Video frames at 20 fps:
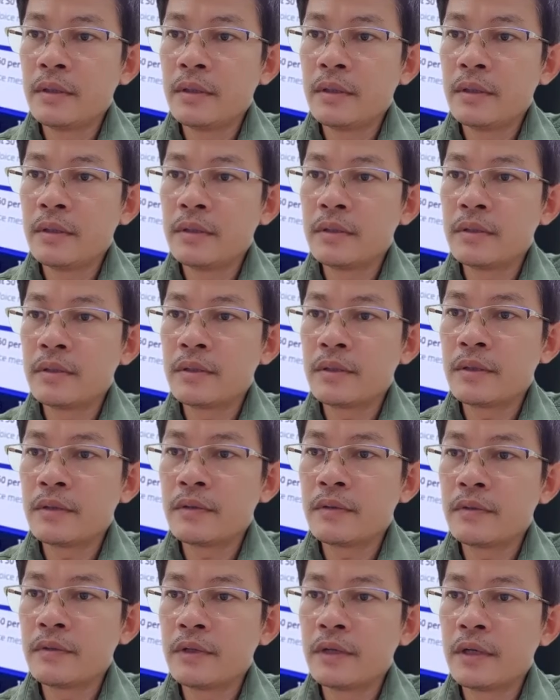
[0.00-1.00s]
I'll just
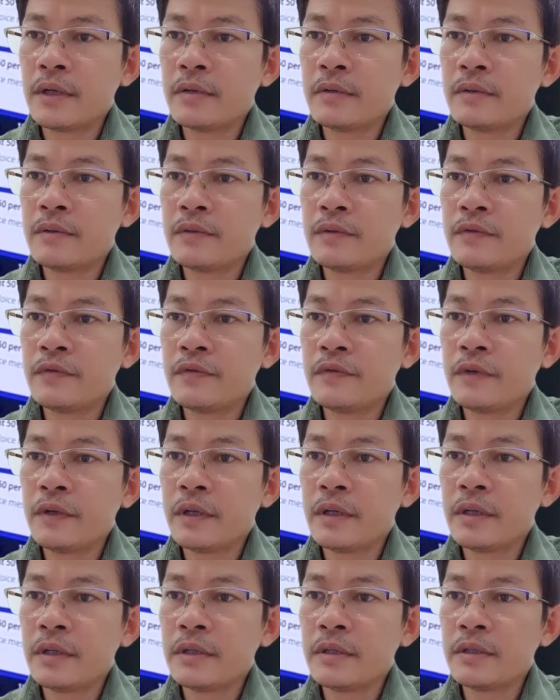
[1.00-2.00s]
scroll down to
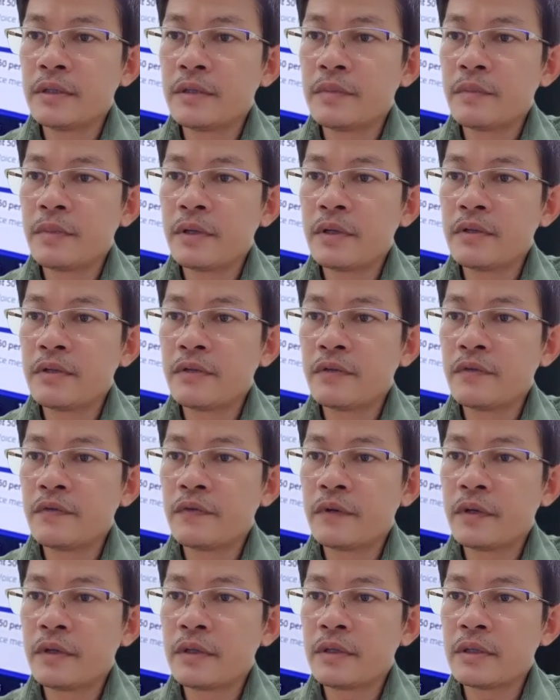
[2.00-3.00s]
find the special
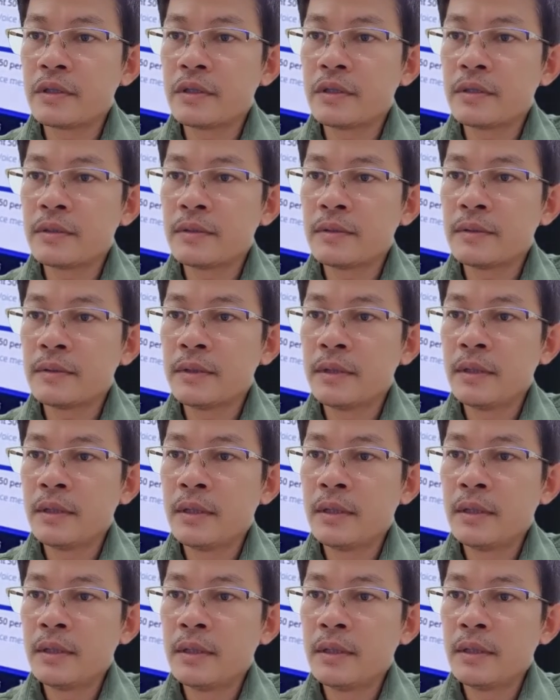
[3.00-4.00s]
function.
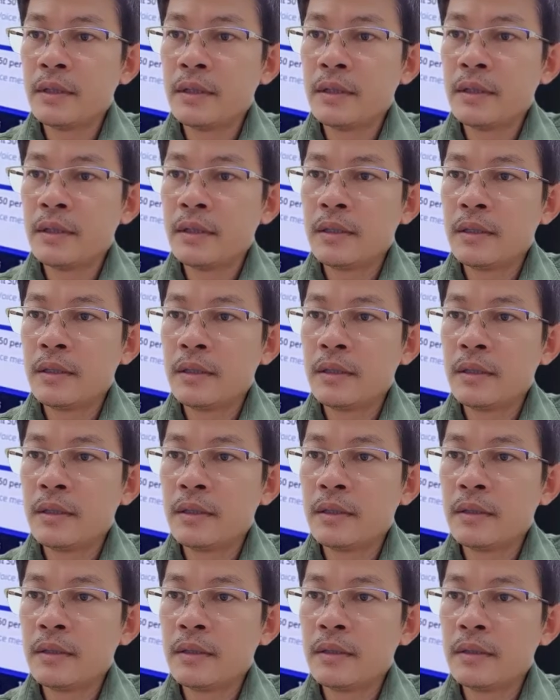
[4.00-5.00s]

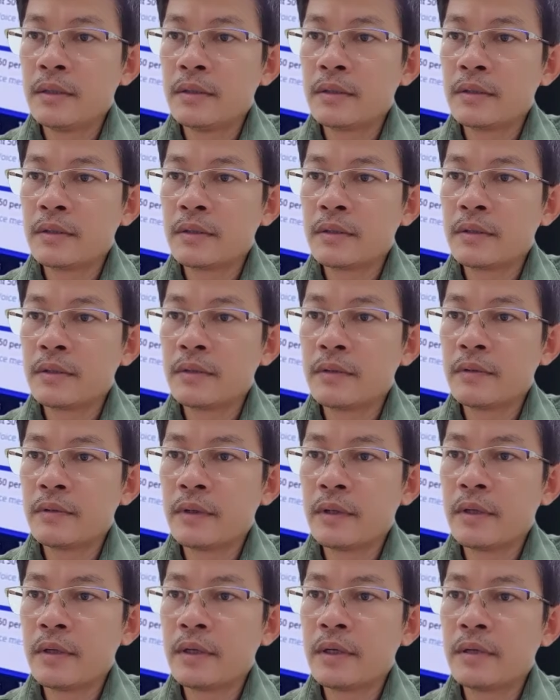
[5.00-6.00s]
Let's go
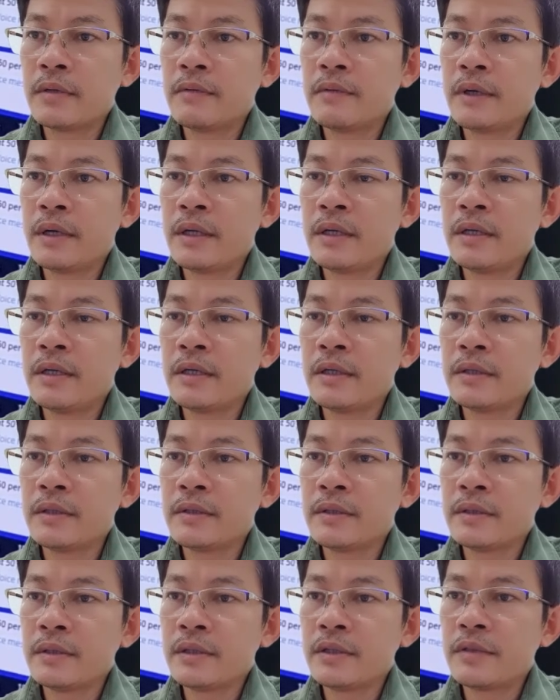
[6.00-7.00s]
down. Okay, right here,
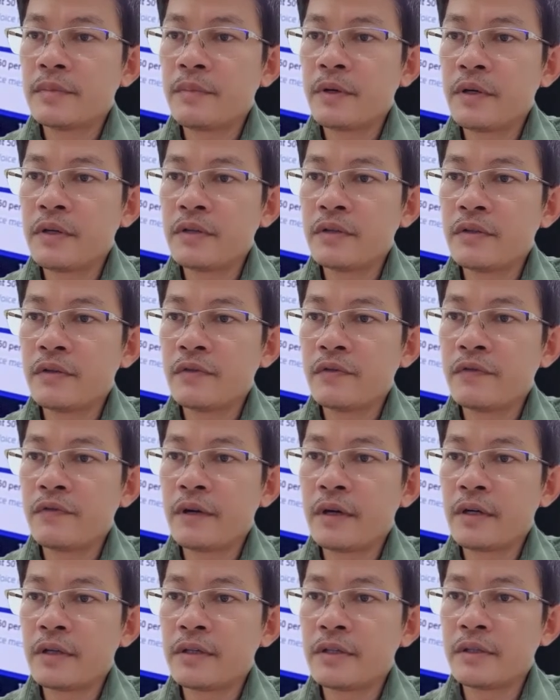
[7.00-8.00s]
special
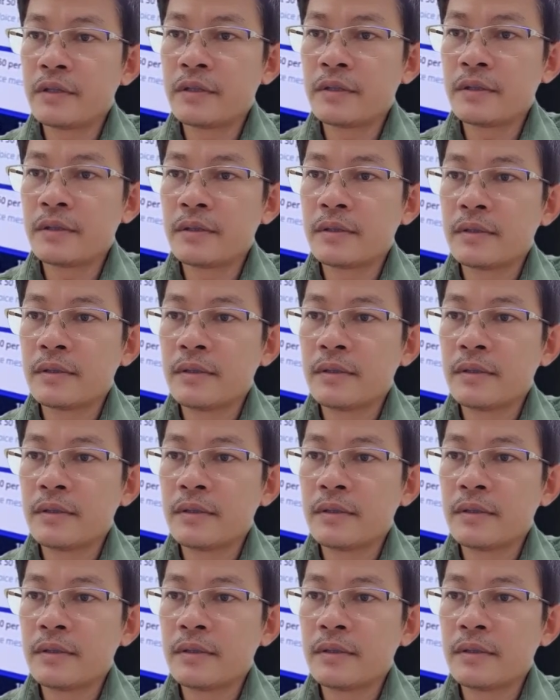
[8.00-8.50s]
function.